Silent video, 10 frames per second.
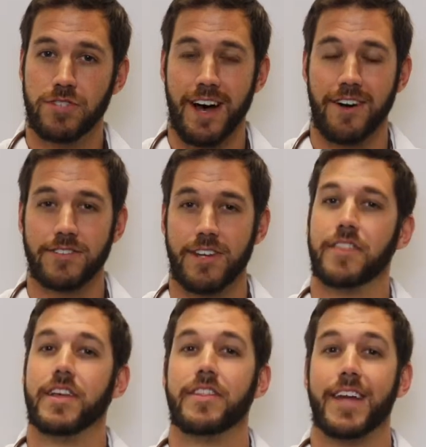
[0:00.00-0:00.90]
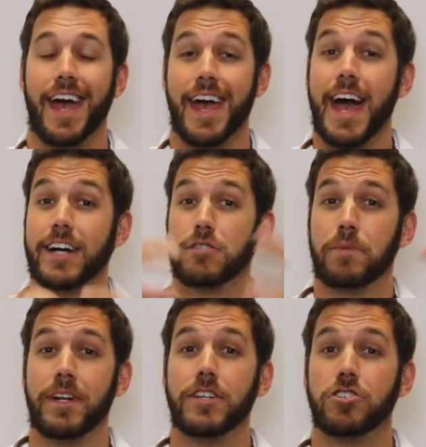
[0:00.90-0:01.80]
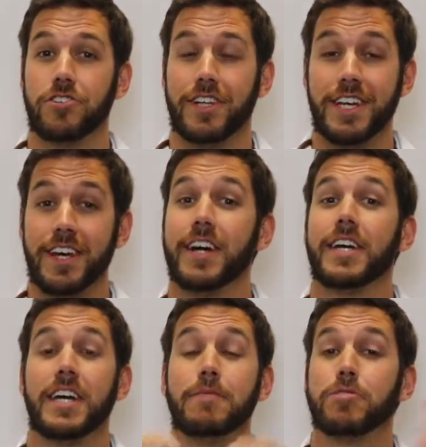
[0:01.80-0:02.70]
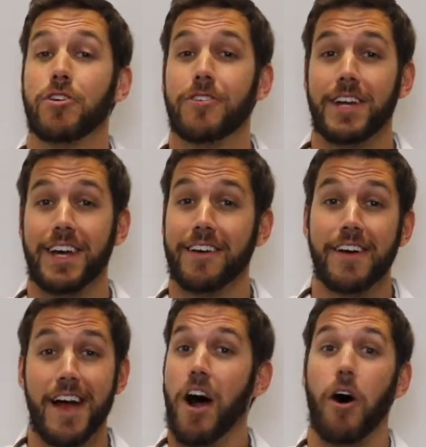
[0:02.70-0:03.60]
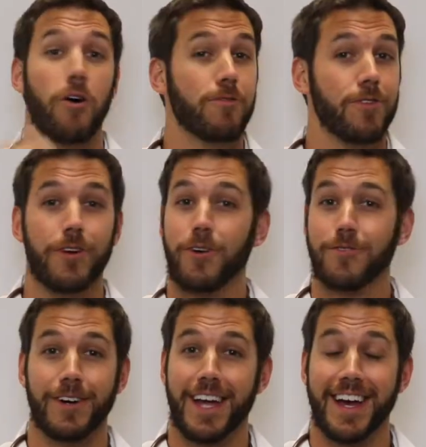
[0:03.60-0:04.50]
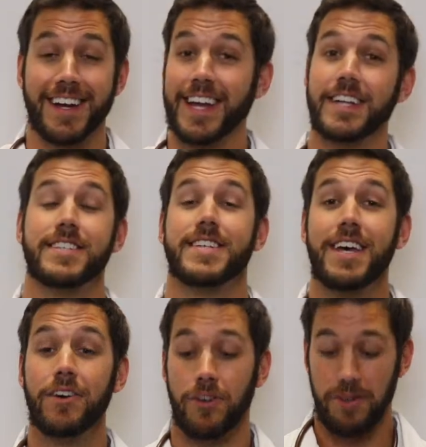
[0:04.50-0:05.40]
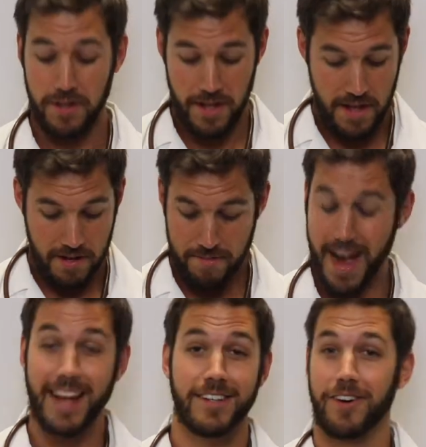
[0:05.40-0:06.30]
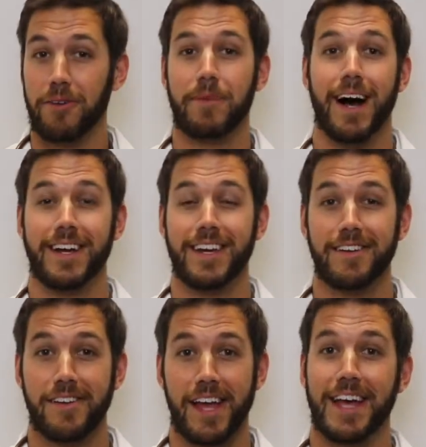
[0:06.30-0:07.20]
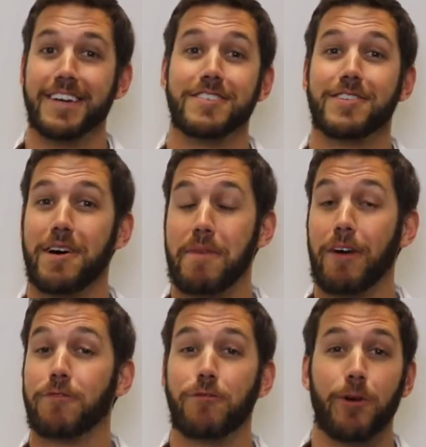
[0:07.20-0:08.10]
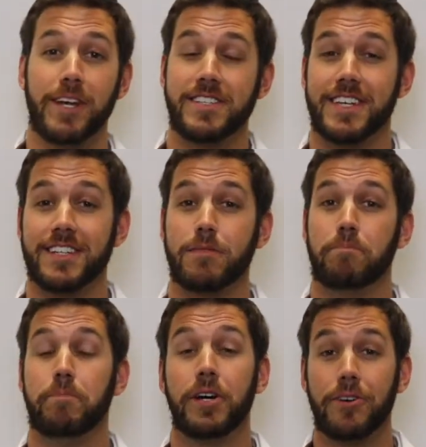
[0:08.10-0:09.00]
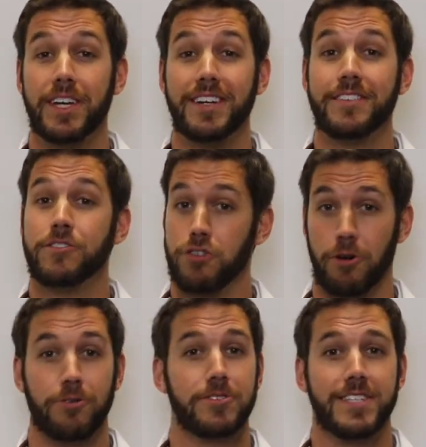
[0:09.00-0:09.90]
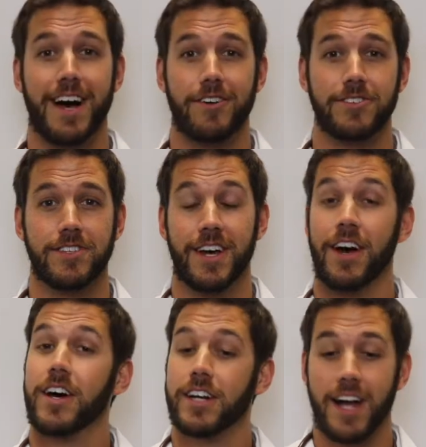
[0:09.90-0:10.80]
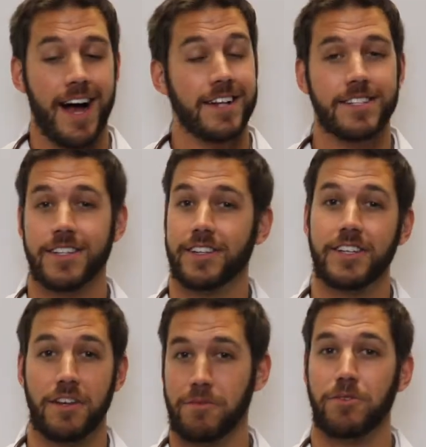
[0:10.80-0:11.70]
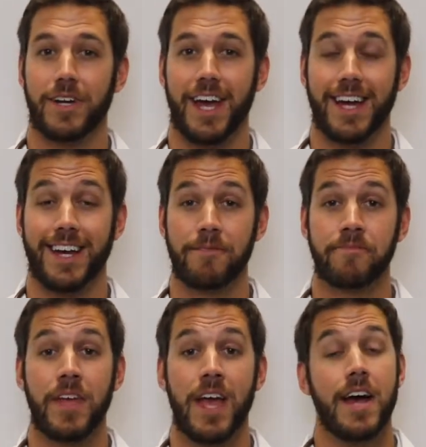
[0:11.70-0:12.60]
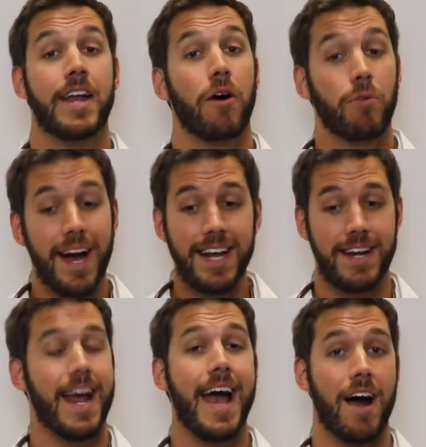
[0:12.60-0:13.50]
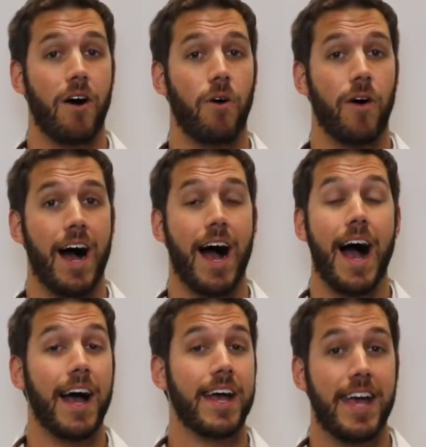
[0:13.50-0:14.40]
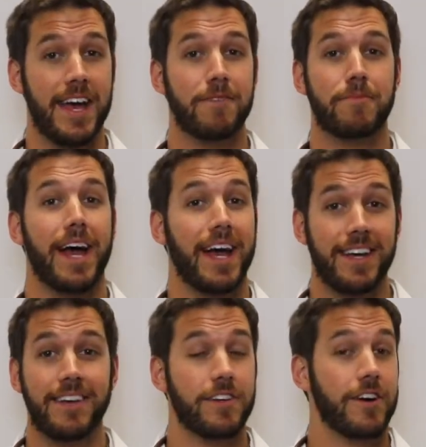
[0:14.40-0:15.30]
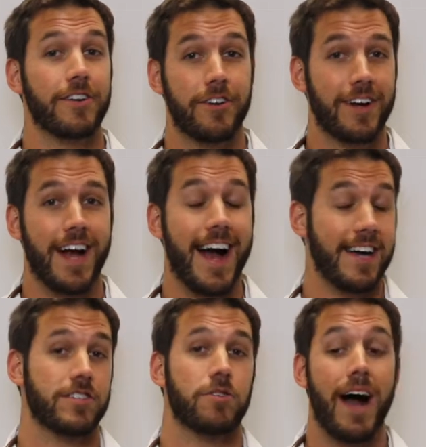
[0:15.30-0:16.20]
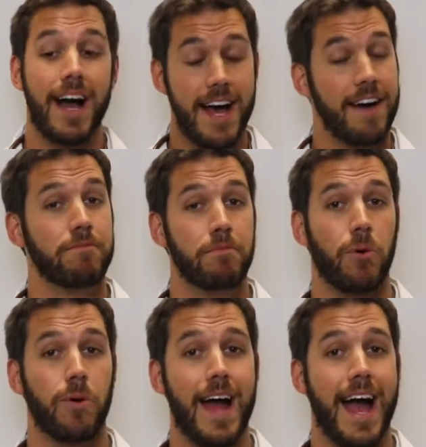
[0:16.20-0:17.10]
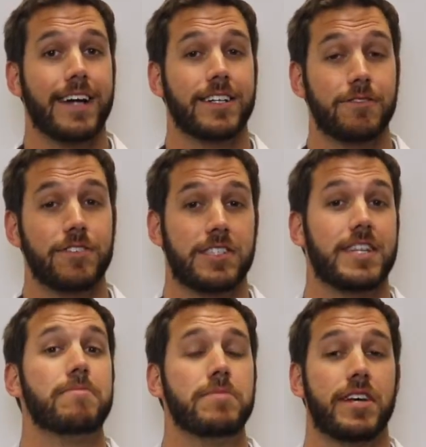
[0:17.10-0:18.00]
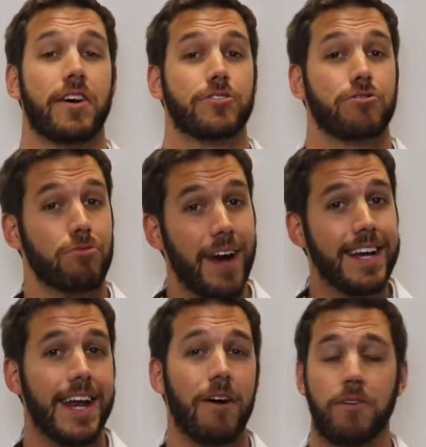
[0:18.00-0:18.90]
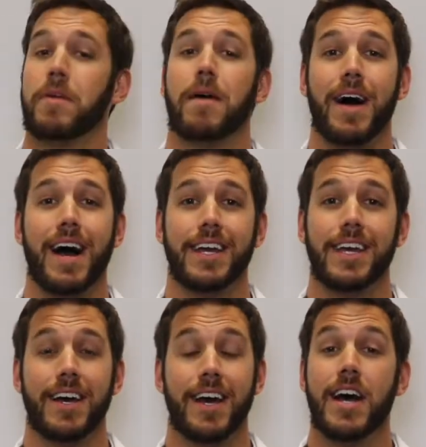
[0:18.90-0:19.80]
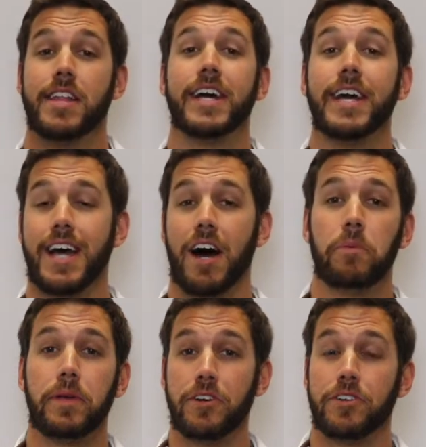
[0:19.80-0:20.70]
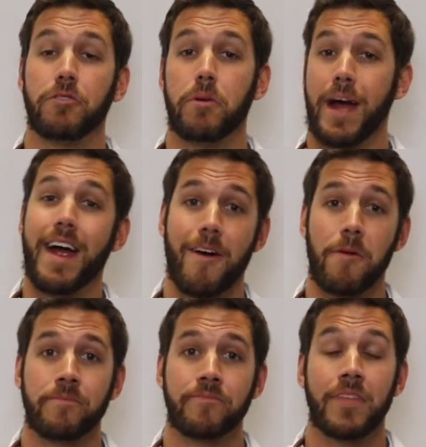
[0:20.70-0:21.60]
cells, and then they exponentially keep turning over and over again until my adult body is about 46 billion total cells, constantly communicating. Now, right now, I am a younger guy, so I have more active stem cells right now in my body that can help heal and repair.